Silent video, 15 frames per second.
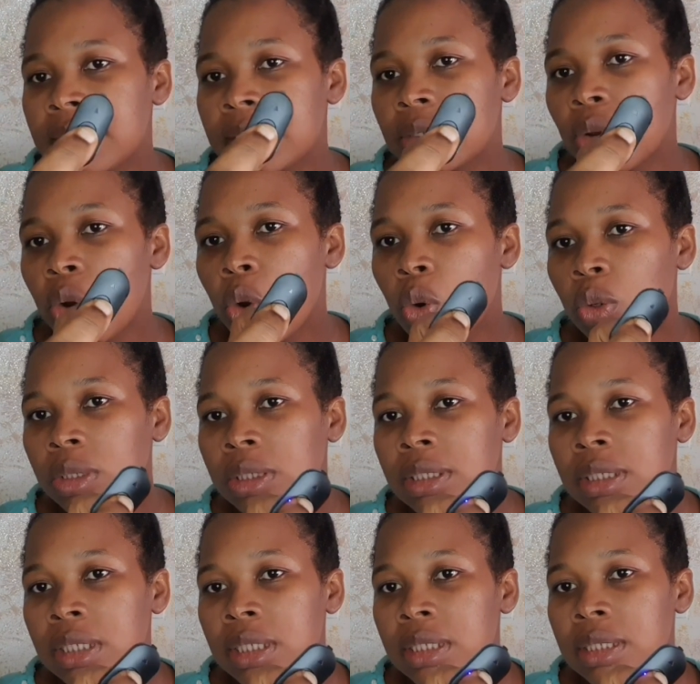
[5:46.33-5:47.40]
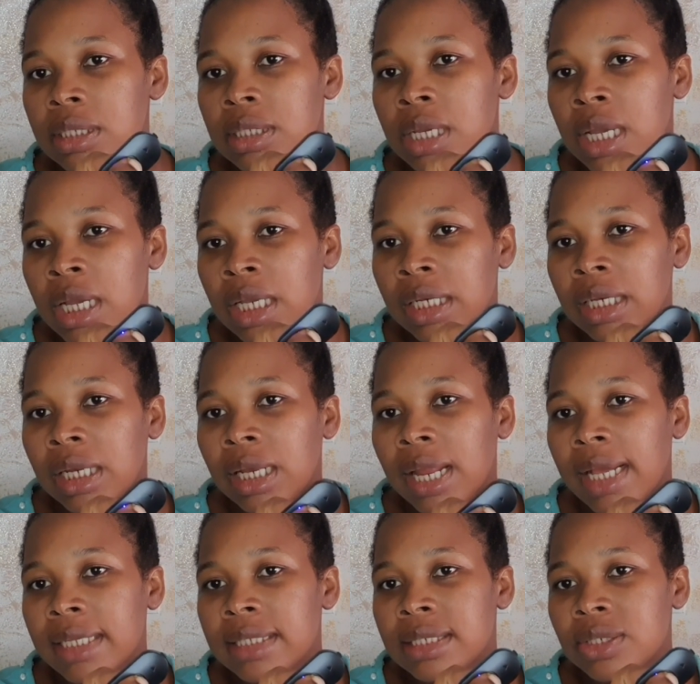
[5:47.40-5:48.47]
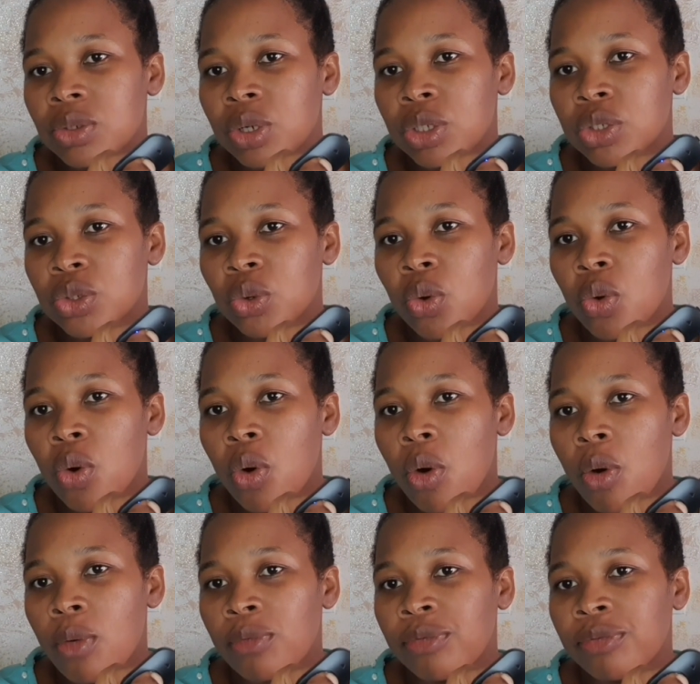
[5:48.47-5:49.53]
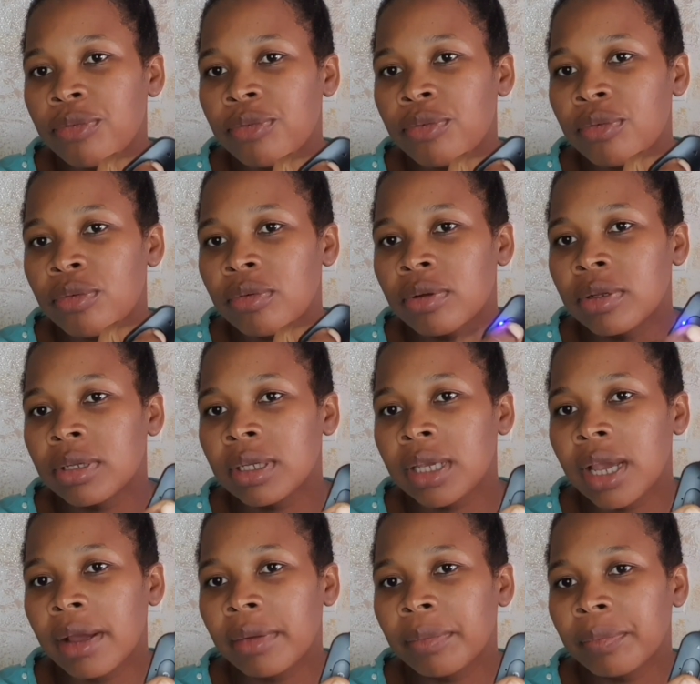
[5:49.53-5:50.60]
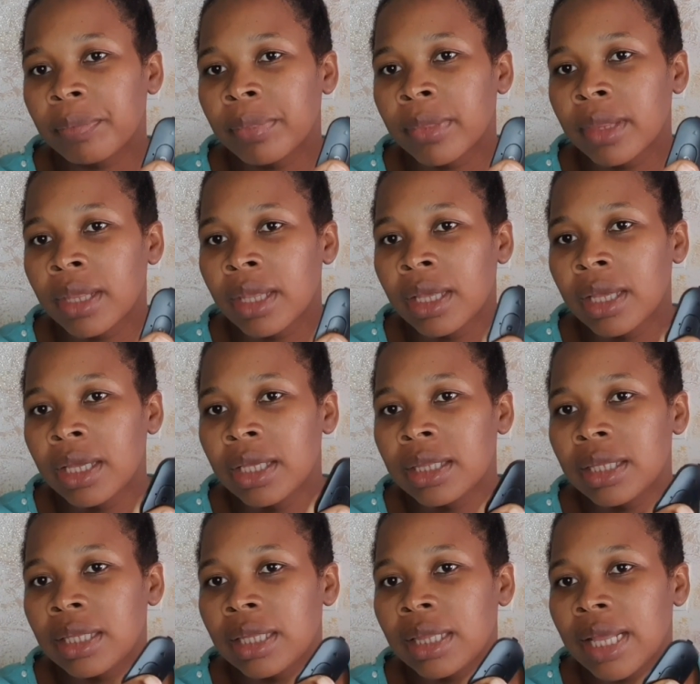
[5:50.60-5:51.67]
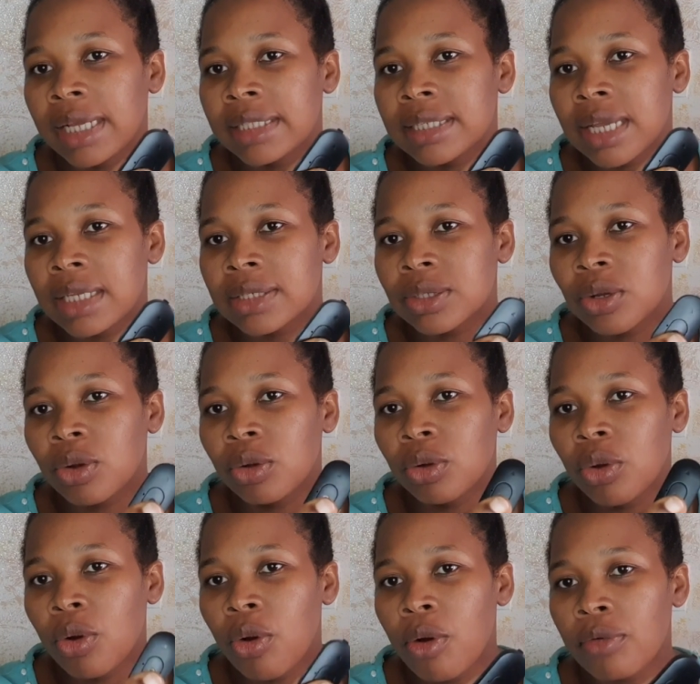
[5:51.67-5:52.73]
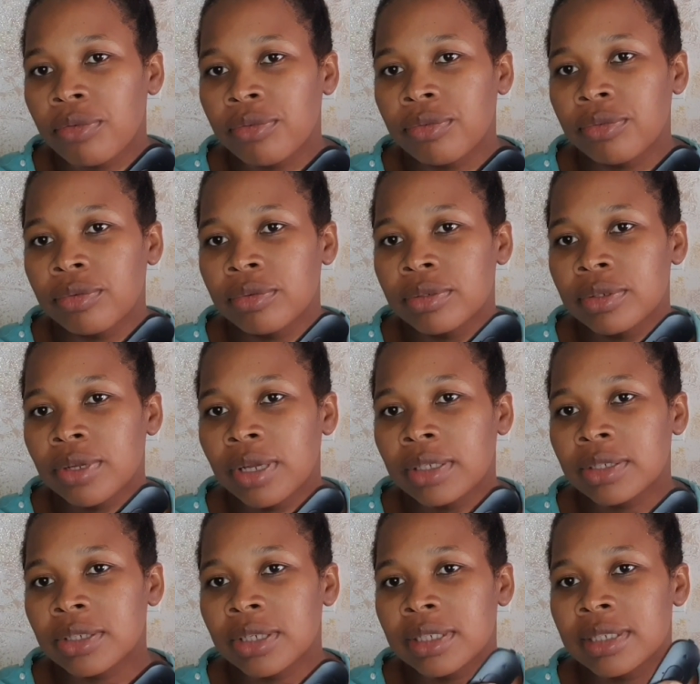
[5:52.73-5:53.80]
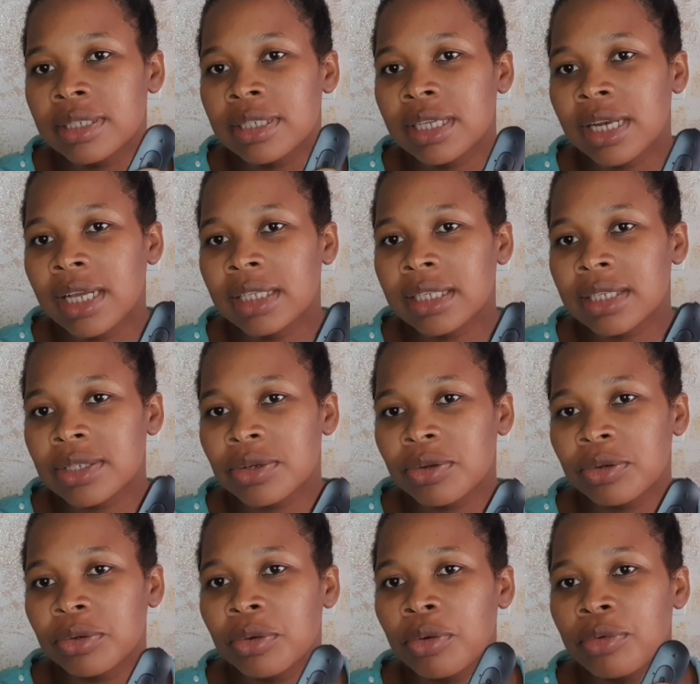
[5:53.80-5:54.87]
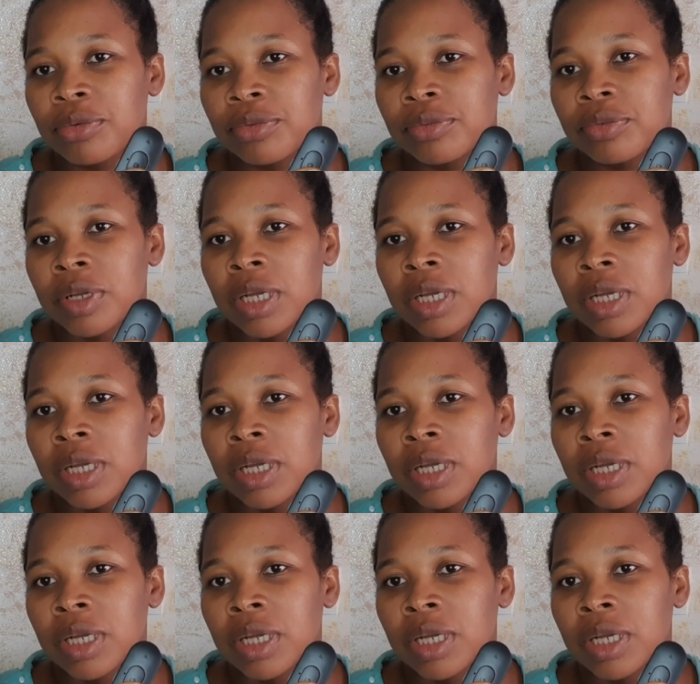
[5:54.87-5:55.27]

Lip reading: hold this. The light is going to go off. Yeah, the light has gone off. So as you can see, the light has gone off.